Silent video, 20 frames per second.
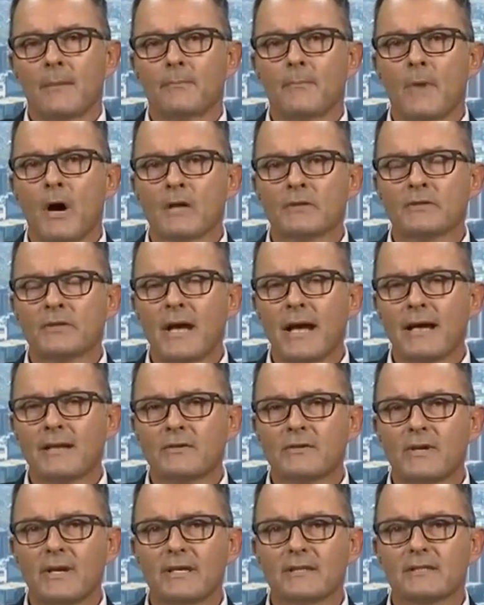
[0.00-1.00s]
Most
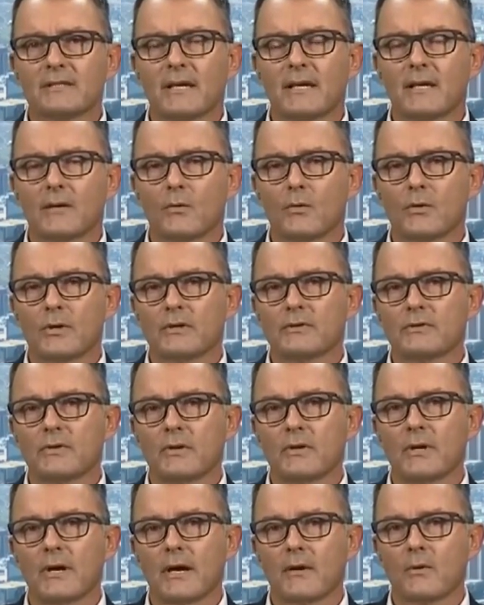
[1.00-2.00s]
countries, in order
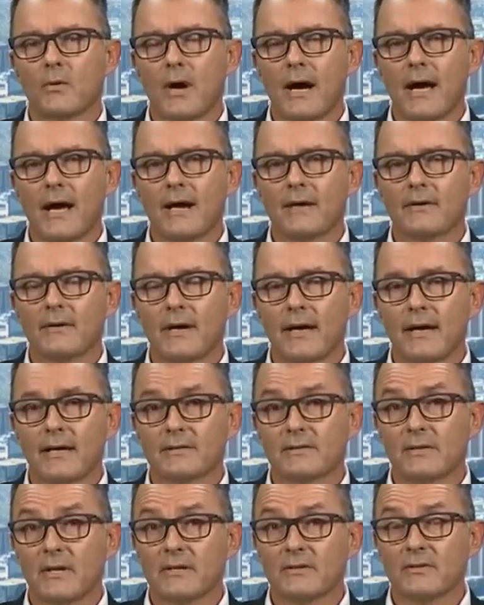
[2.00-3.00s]
to acquire
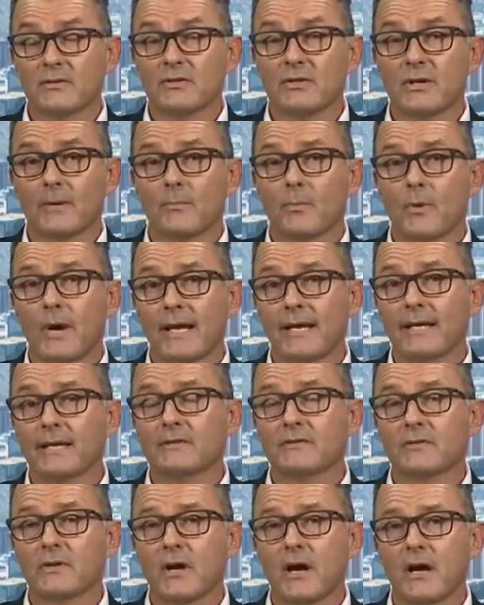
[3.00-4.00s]
citizenship, one
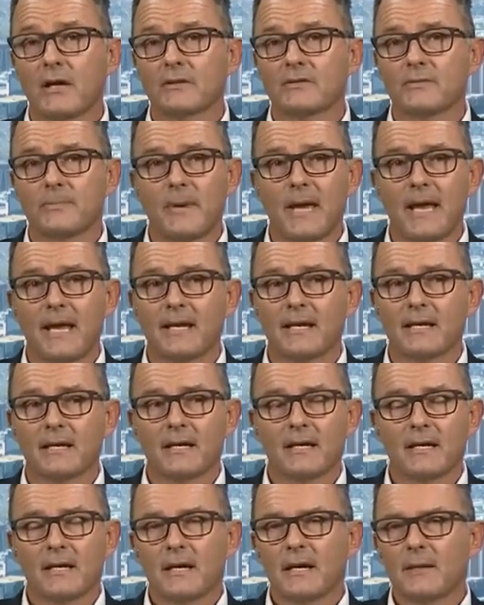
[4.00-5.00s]
needs to go and spend
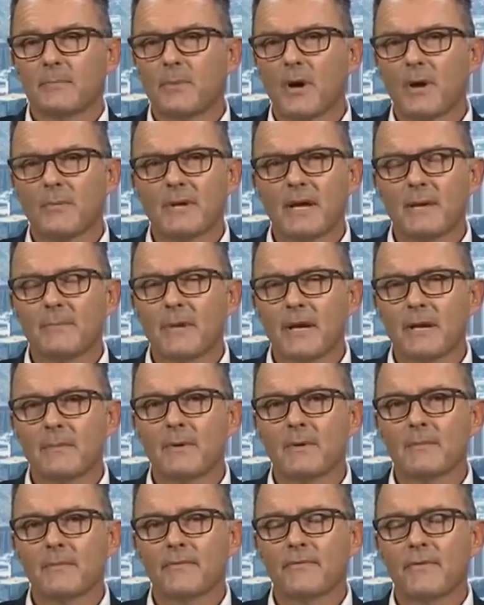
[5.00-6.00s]
probably a
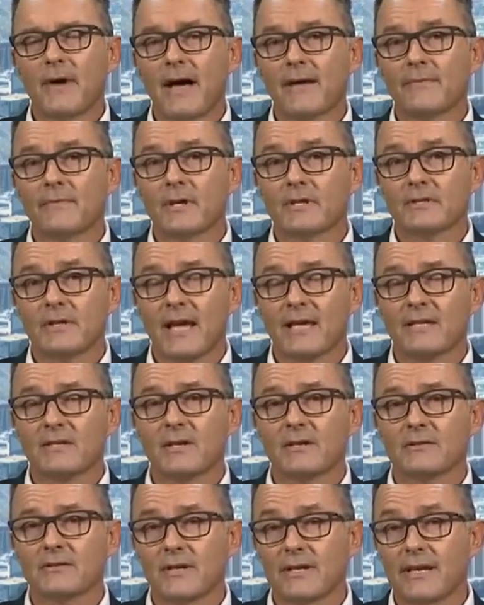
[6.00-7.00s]
minimum of 5 years
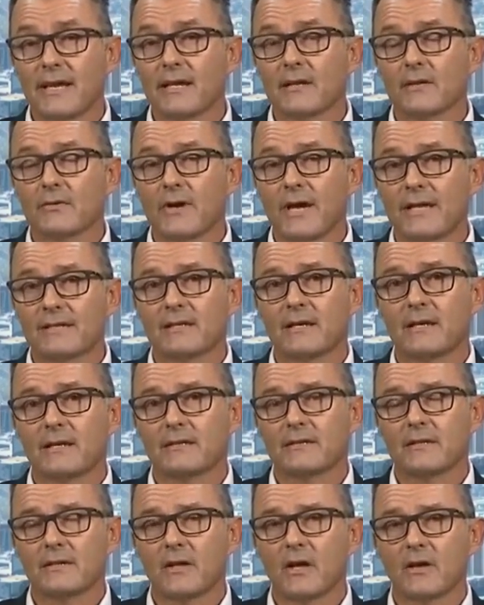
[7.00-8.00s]
actually as a legal
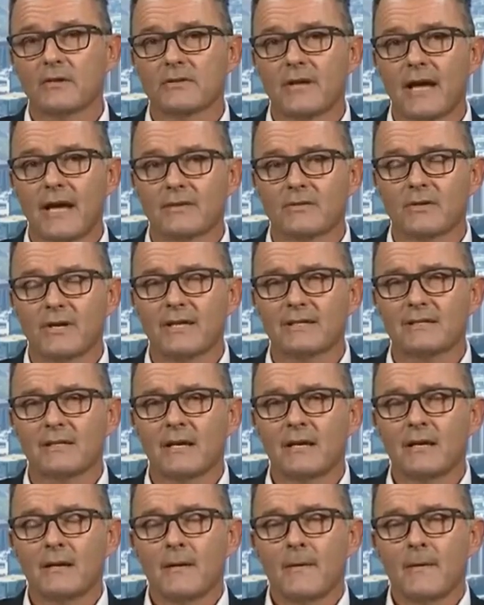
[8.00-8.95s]
resident in those countries.